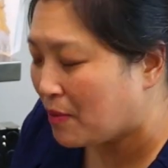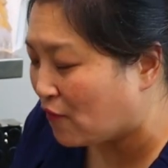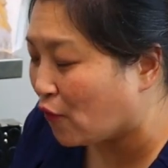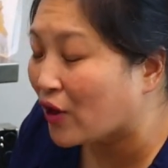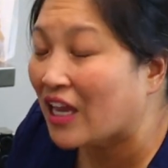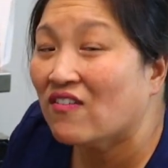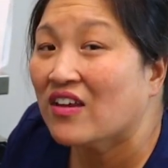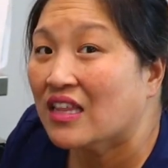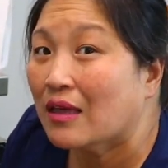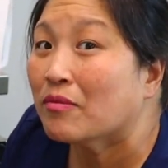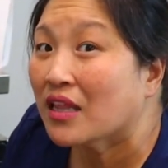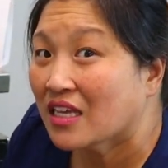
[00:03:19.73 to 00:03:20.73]
before giving
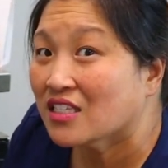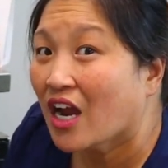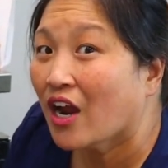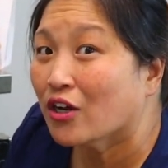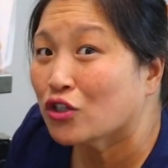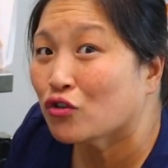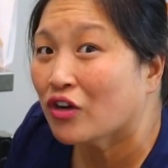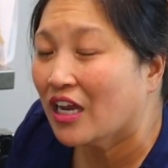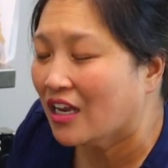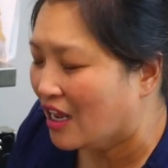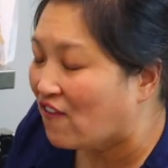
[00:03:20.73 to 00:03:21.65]
them the entire treat.